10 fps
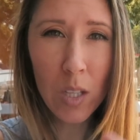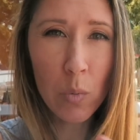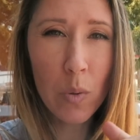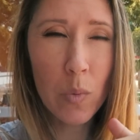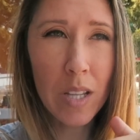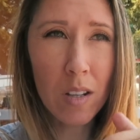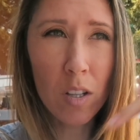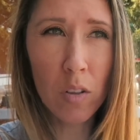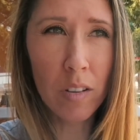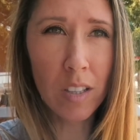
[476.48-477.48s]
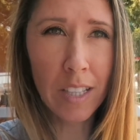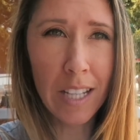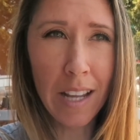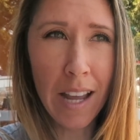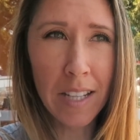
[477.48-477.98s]
we went all over
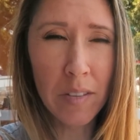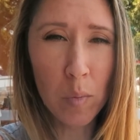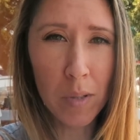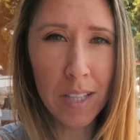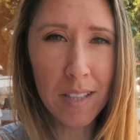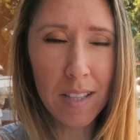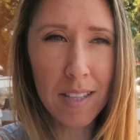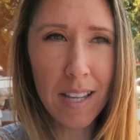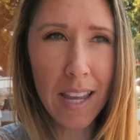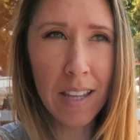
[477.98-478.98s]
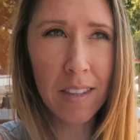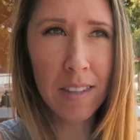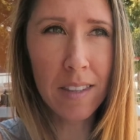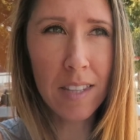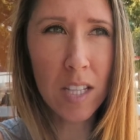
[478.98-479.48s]
looking at different places, and
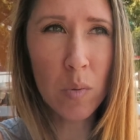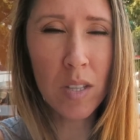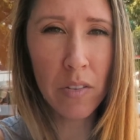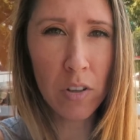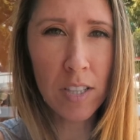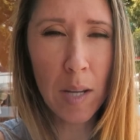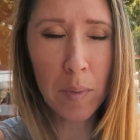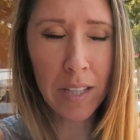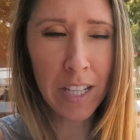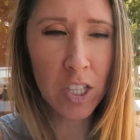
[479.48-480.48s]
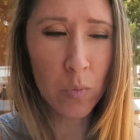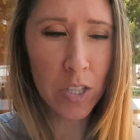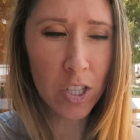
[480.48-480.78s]
this was the first application we